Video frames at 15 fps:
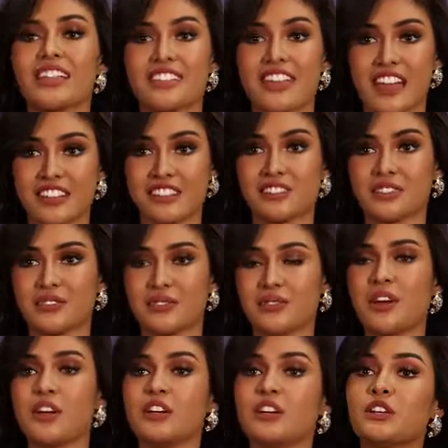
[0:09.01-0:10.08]
That's true.
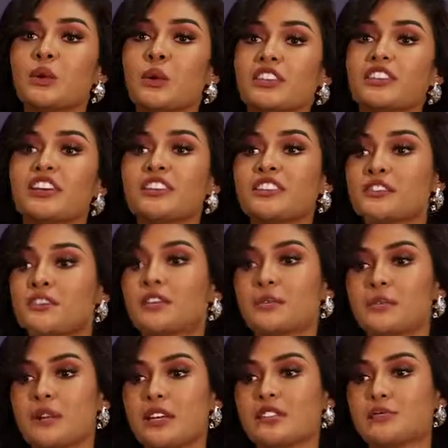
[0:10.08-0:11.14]
You know what? In the
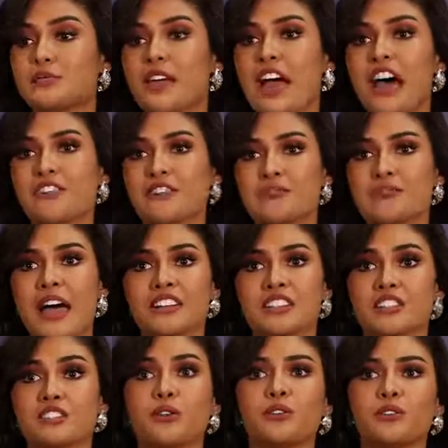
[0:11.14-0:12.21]
Philippines, we have
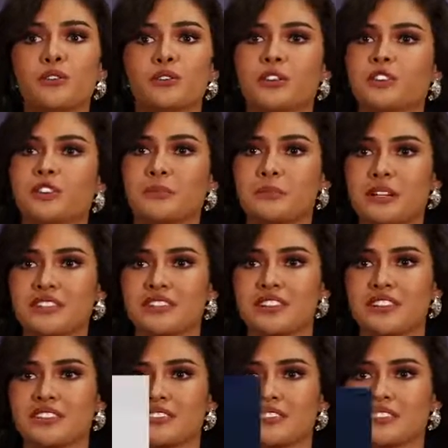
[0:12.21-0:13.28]
pageants all over the
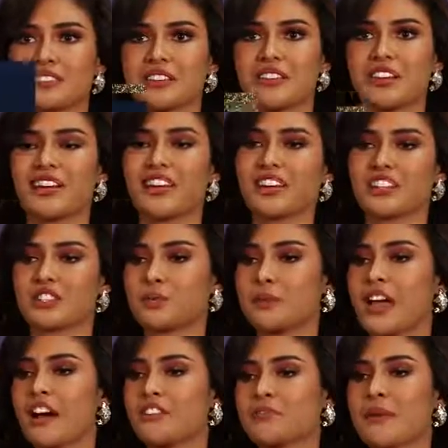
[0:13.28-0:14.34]
places. Yes, we
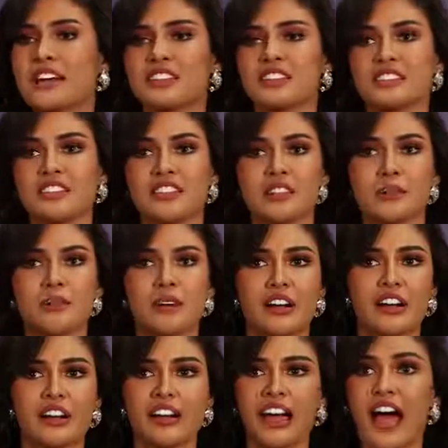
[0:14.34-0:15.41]
have pageants in the
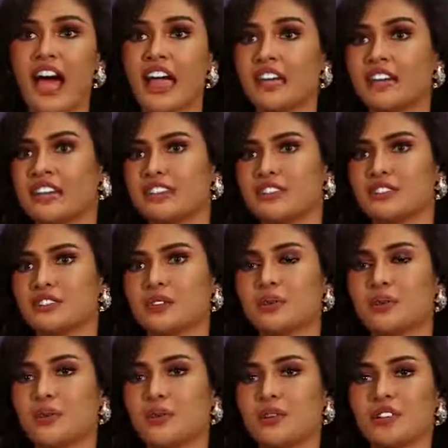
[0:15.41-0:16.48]
barangay, in
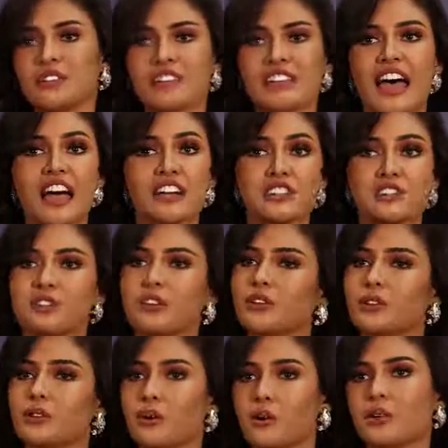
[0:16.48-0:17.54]
school, national,
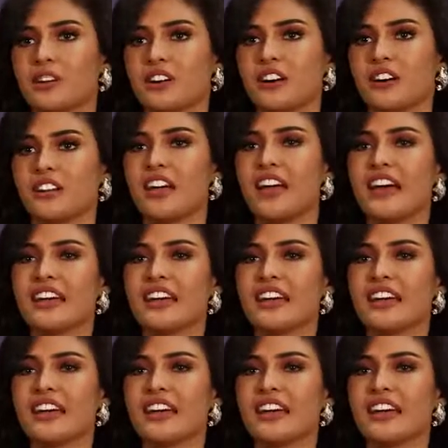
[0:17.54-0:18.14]
local.